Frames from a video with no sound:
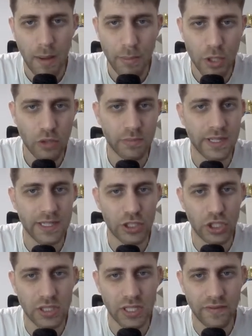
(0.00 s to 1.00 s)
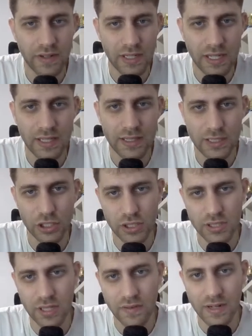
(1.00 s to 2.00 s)
Bishop takes g7, king takes
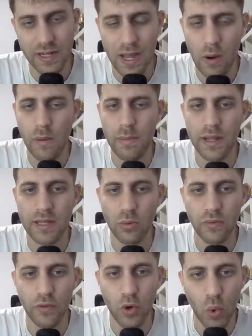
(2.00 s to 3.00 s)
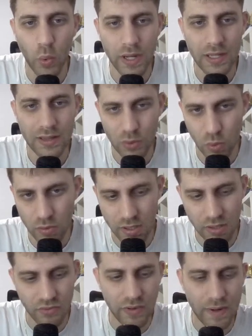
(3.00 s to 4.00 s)
g7, and now I played the move queen to
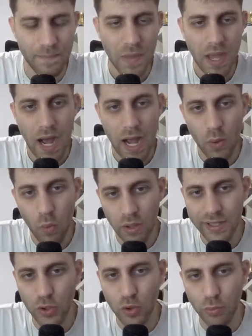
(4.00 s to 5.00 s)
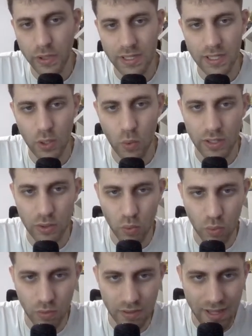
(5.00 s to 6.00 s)
d3. I wanted to bring the queen
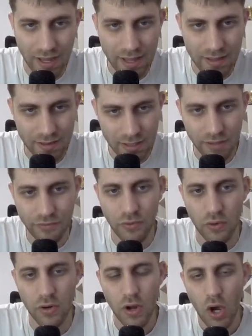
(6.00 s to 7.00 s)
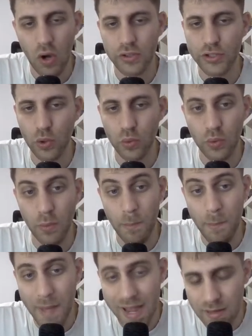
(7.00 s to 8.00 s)
to d4, also
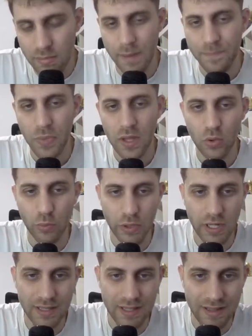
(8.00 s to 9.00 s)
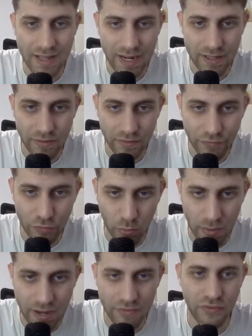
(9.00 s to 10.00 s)
maybe to bring the knight
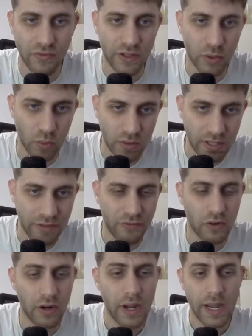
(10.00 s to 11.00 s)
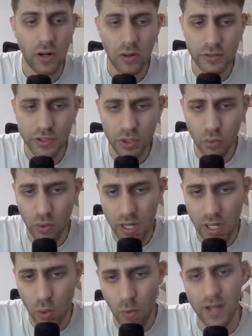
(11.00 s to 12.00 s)
from f3 to d4, and also rook
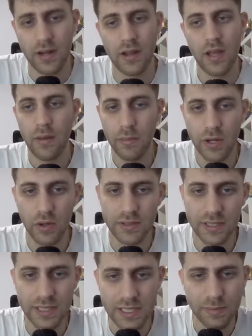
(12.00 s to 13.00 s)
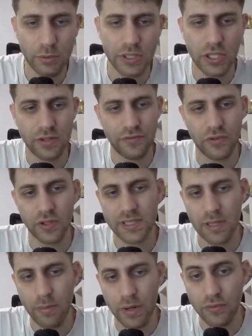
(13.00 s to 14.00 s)
e1, because in this position, for
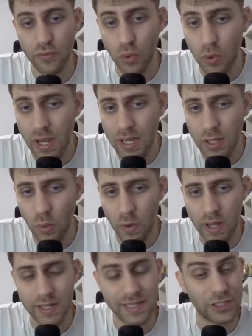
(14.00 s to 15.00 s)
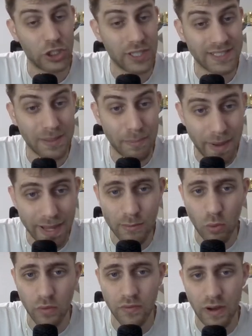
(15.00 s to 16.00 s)
example, rook e1 is just a bad
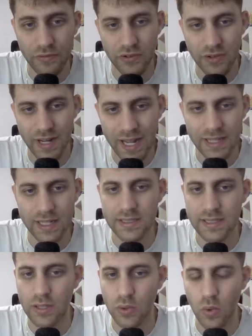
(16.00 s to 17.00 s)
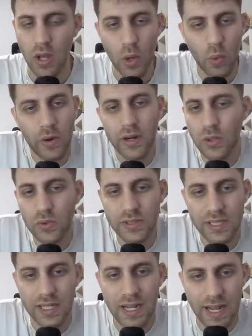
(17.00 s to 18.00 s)
move. After knight takes d2, we're
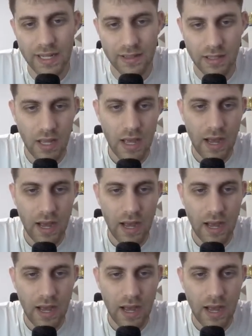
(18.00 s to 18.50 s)
losing a knight.